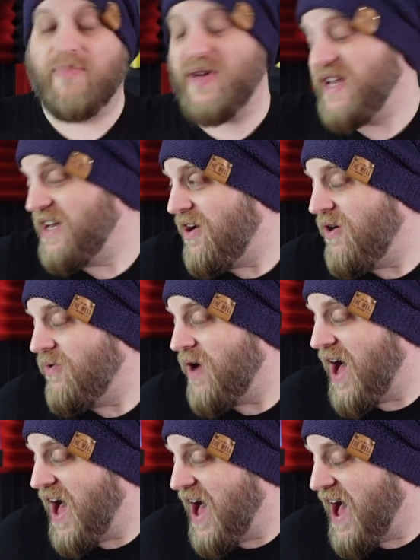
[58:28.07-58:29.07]
but you
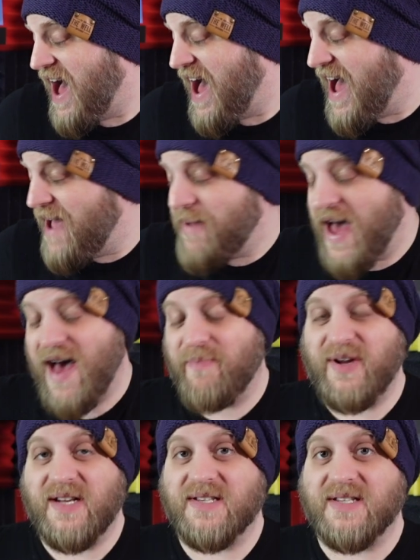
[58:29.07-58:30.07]
know, I'm
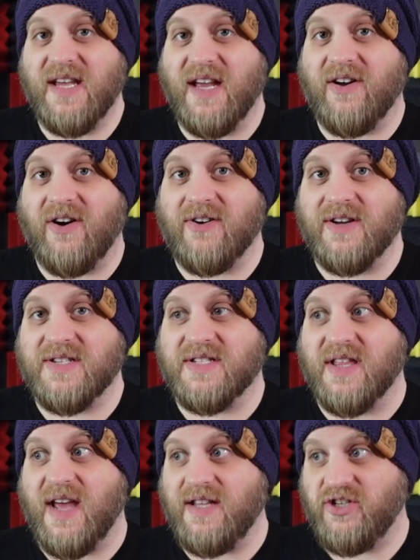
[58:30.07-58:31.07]
happy to see an
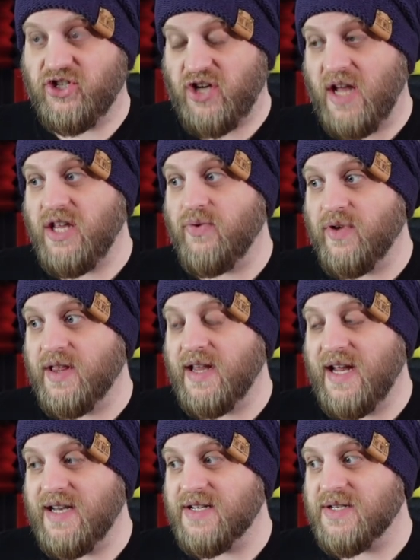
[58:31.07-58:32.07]
artist that
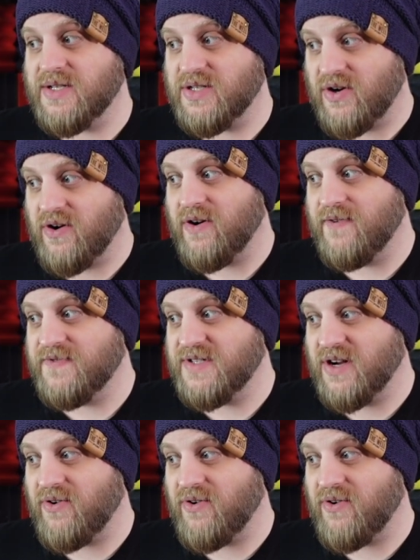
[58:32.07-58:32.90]
genuinely deserves the